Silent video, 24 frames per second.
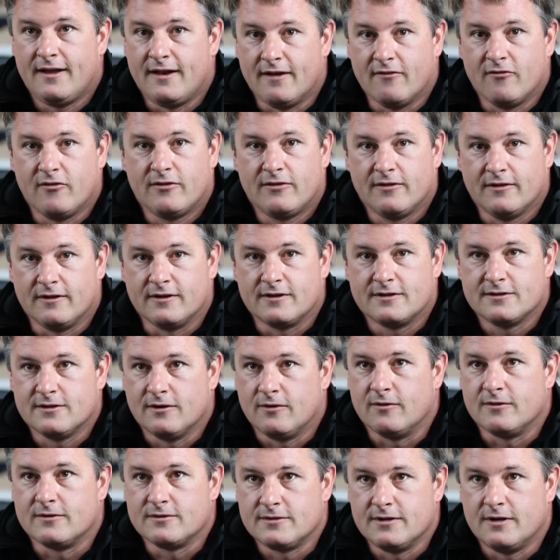and everything.
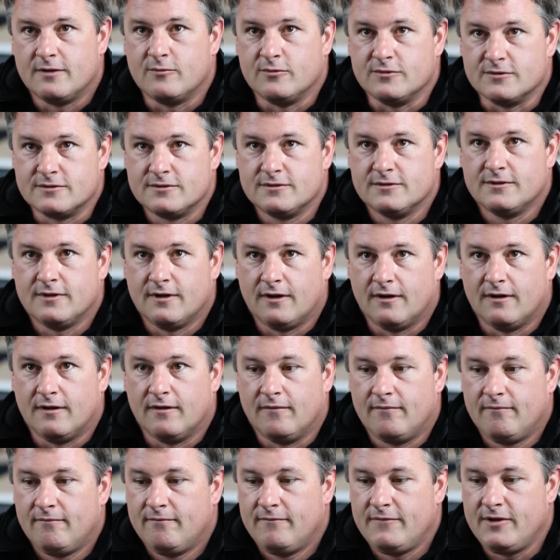So it was
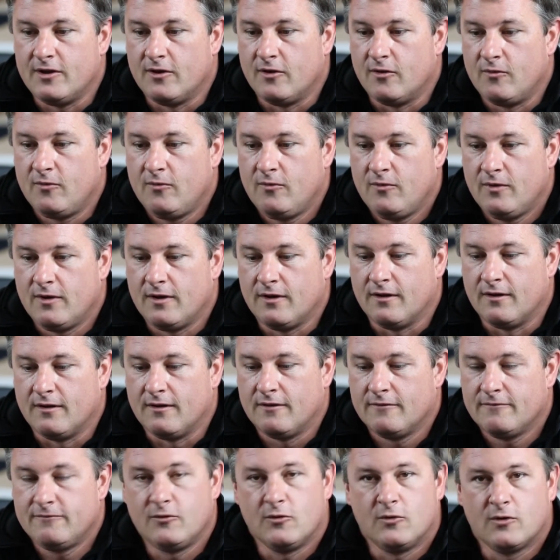a
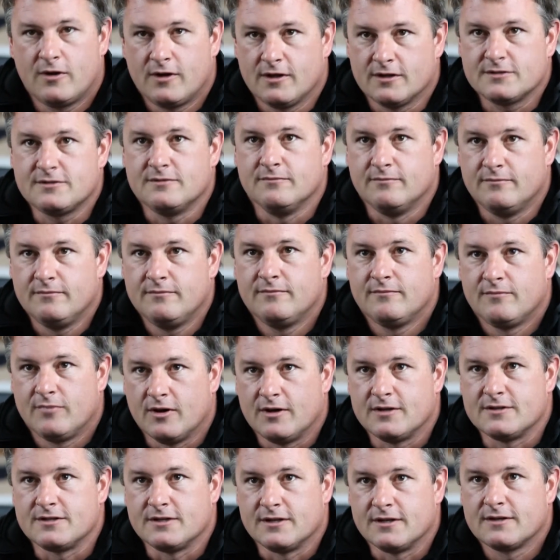full custom
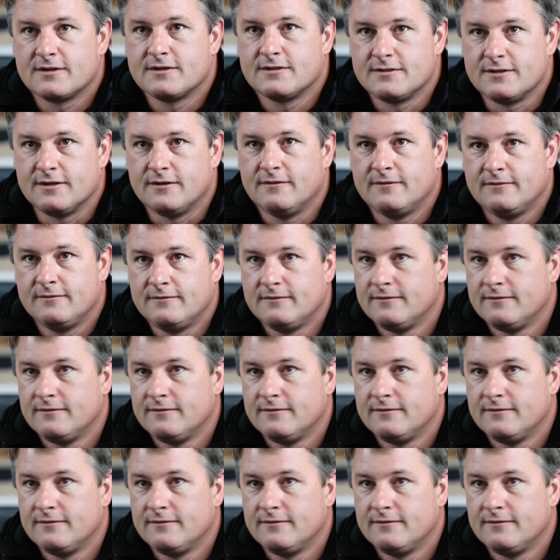project. So.